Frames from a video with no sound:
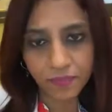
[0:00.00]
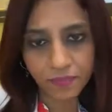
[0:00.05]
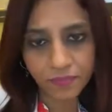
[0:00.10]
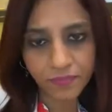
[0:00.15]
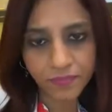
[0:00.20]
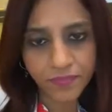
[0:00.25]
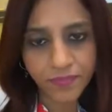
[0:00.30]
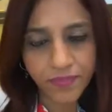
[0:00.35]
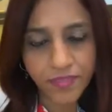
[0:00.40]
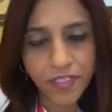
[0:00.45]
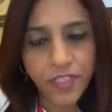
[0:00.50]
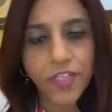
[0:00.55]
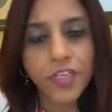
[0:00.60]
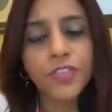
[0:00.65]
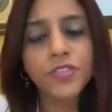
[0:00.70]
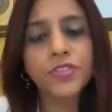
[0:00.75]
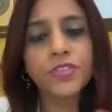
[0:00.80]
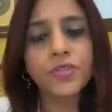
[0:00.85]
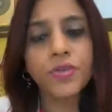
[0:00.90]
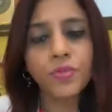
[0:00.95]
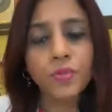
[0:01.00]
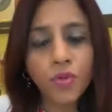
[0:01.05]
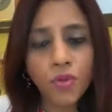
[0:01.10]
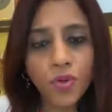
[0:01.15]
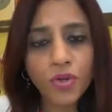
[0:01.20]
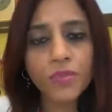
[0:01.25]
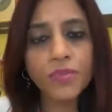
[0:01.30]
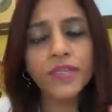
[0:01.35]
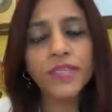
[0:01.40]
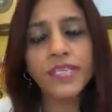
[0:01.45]
up. So the
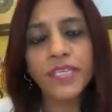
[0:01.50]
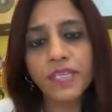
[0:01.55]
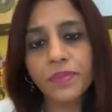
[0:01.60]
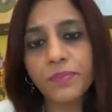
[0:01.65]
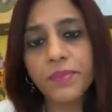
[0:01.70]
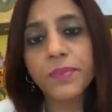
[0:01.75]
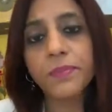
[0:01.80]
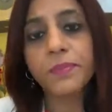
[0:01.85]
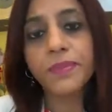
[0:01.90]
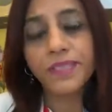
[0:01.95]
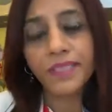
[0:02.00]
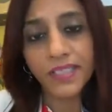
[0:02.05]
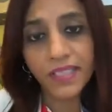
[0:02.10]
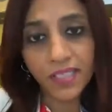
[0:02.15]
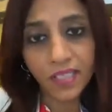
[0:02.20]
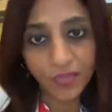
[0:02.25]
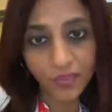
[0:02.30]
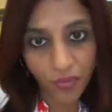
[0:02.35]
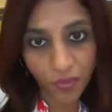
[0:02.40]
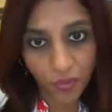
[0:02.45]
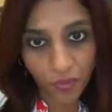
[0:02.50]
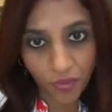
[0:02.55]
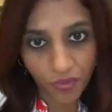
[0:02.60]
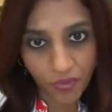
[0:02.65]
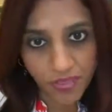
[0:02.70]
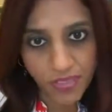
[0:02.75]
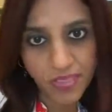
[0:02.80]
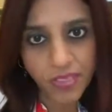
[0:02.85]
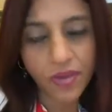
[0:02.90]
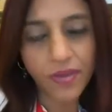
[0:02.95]
more we keep repeating our
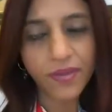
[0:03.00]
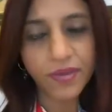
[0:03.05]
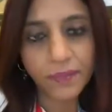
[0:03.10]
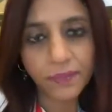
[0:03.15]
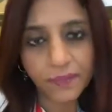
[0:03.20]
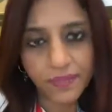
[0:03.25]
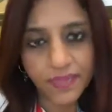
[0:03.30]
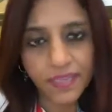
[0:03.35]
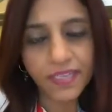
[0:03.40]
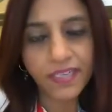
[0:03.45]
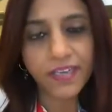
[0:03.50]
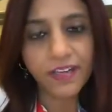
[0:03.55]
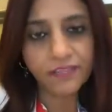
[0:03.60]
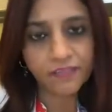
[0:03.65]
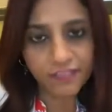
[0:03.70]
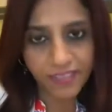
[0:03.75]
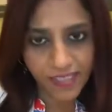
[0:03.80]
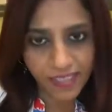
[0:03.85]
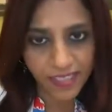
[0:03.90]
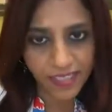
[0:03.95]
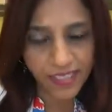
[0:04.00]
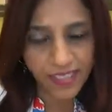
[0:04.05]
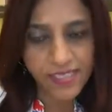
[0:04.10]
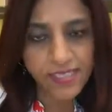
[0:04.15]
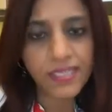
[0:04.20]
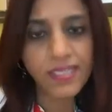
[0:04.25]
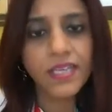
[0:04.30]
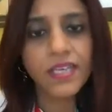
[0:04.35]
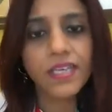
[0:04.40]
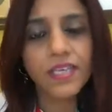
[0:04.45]
thoughts or repeating our feelings,